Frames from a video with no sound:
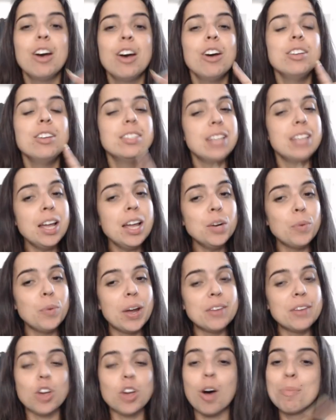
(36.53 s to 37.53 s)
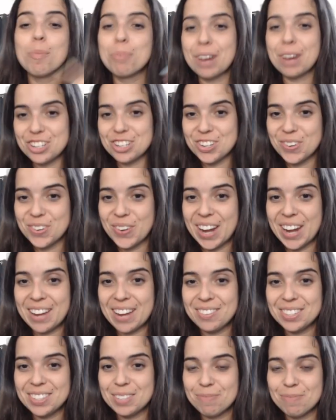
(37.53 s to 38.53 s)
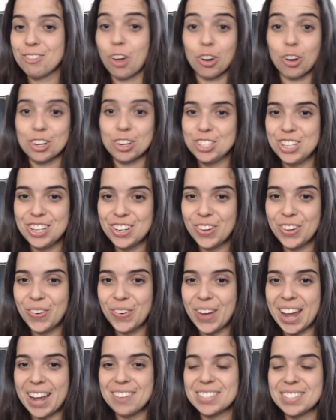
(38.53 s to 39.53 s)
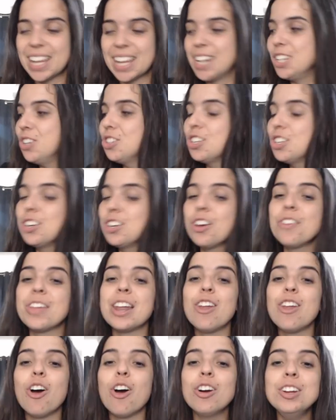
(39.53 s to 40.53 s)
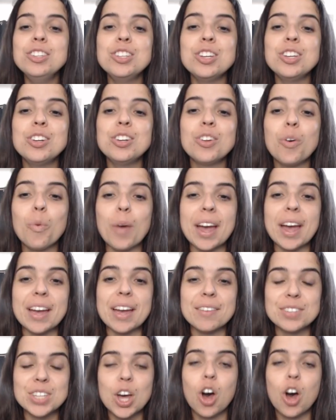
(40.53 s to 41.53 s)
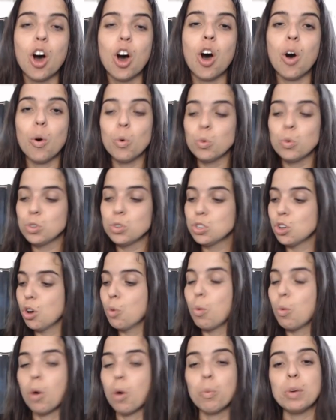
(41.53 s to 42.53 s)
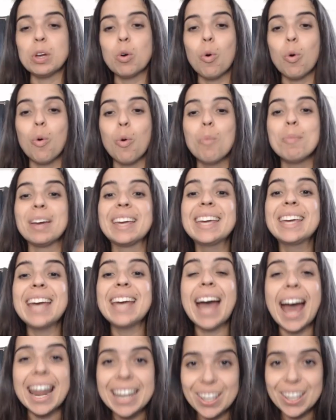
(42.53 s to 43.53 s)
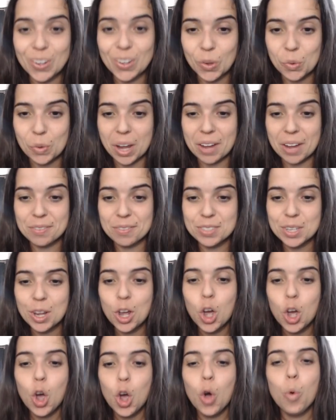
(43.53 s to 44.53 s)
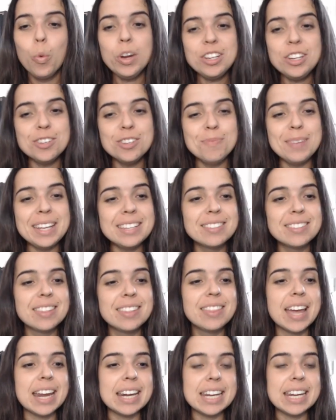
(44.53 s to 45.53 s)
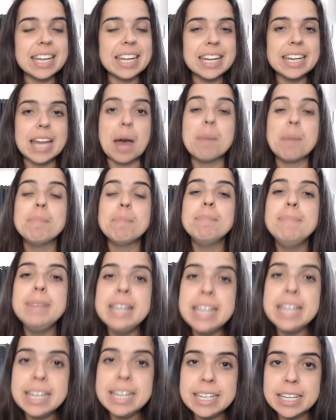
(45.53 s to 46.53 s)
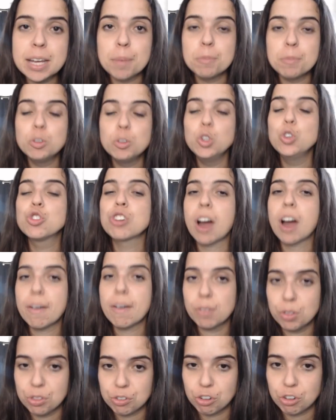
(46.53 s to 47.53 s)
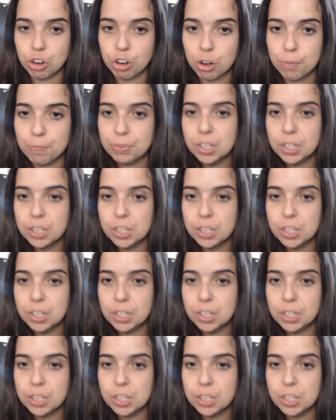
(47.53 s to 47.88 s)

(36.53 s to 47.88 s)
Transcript: Sound waves are pressure waves, longitudinal waves, and you should know that longitudinal waves are also what we call mechanical waves, which means that they need a medium to travel through.